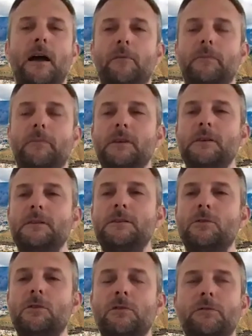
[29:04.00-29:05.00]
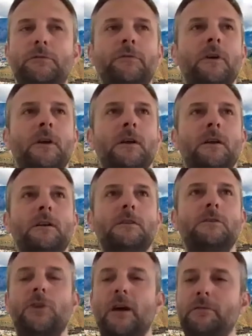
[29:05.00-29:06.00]
this sort of
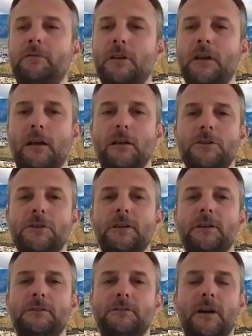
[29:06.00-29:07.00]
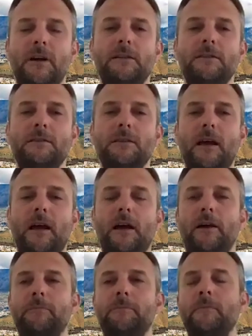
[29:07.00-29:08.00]
travel culture, right,
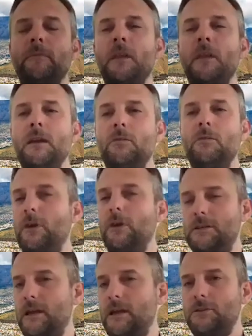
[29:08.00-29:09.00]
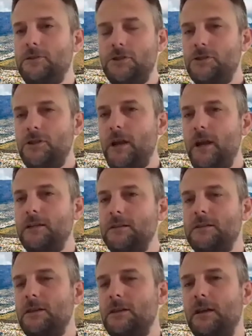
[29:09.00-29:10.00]
is going to
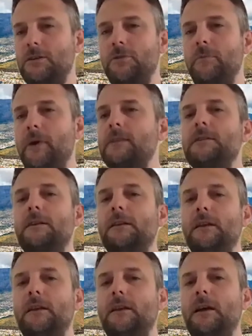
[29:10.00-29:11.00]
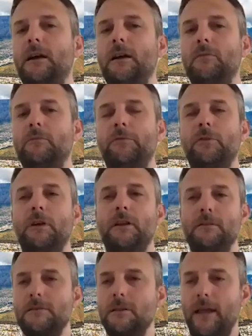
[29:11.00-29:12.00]
change dramatically.
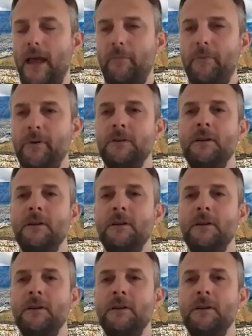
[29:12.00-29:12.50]
It'll still happen,